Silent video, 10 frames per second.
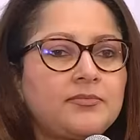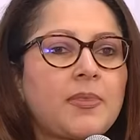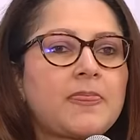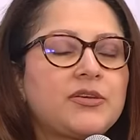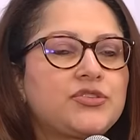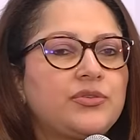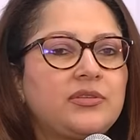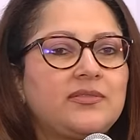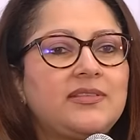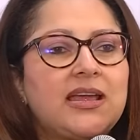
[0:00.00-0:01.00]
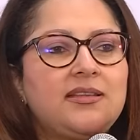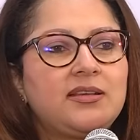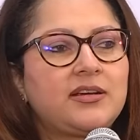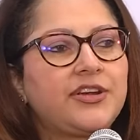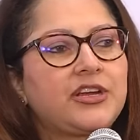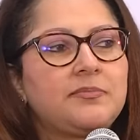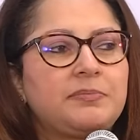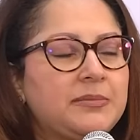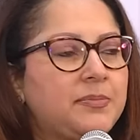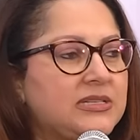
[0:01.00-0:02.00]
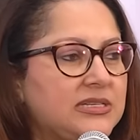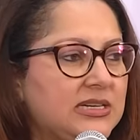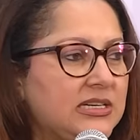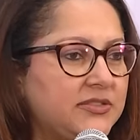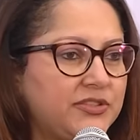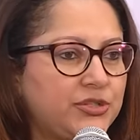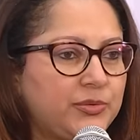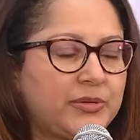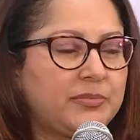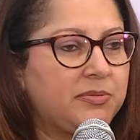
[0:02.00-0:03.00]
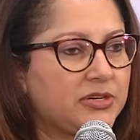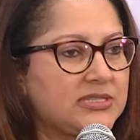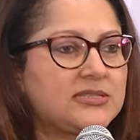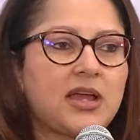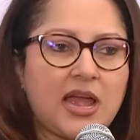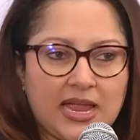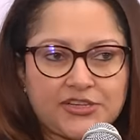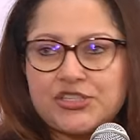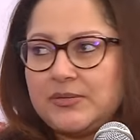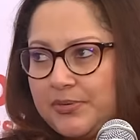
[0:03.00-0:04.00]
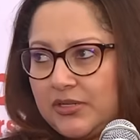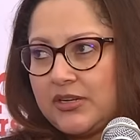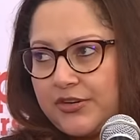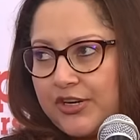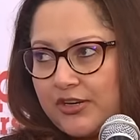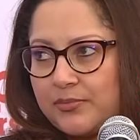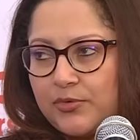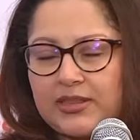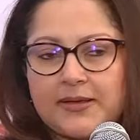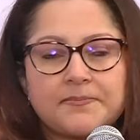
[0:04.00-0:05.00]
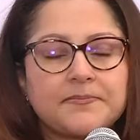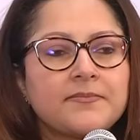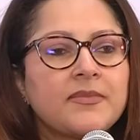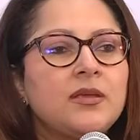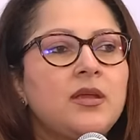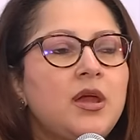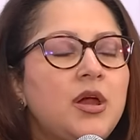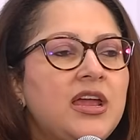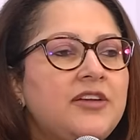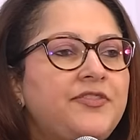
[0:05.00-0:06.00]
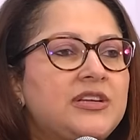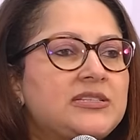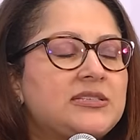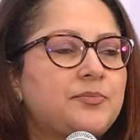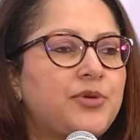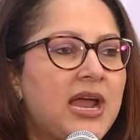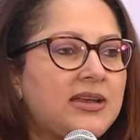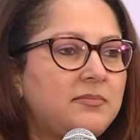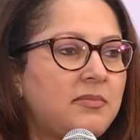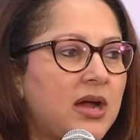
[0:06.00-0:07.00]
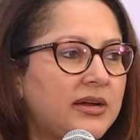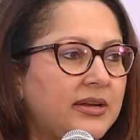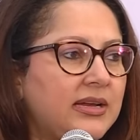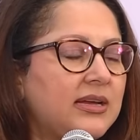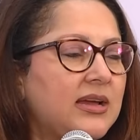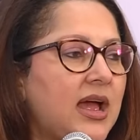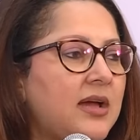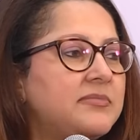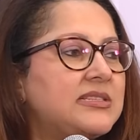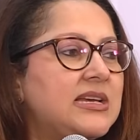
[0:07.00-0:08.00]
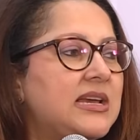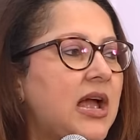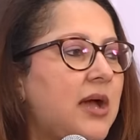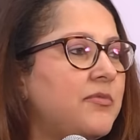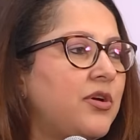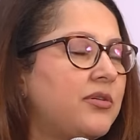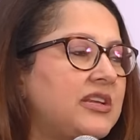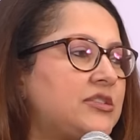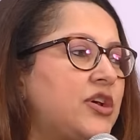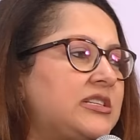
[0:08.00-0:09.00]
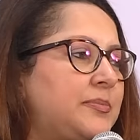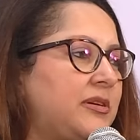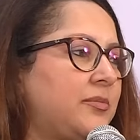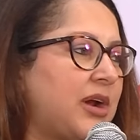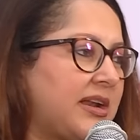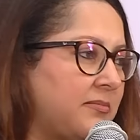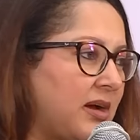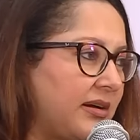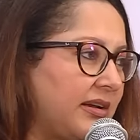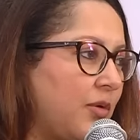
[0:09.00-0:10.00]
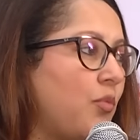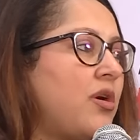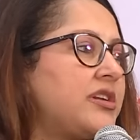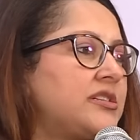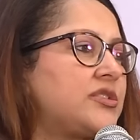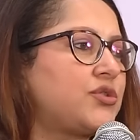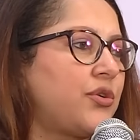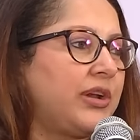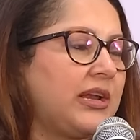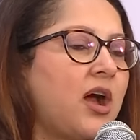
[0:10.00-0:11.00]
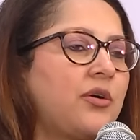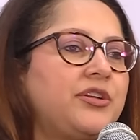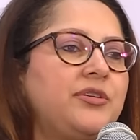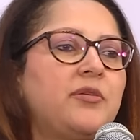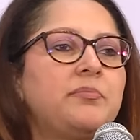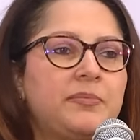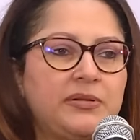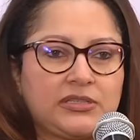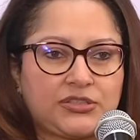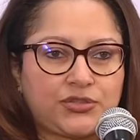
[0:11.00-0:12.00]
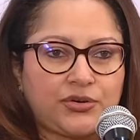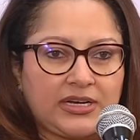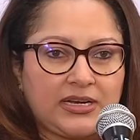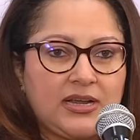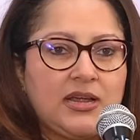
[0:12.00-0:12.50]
So then the curriculum people sit individually with me because I actually build the curriculum with them. If it's brand and marketing, it's not typical brand and marketing. What is the story? How can you help me build this story?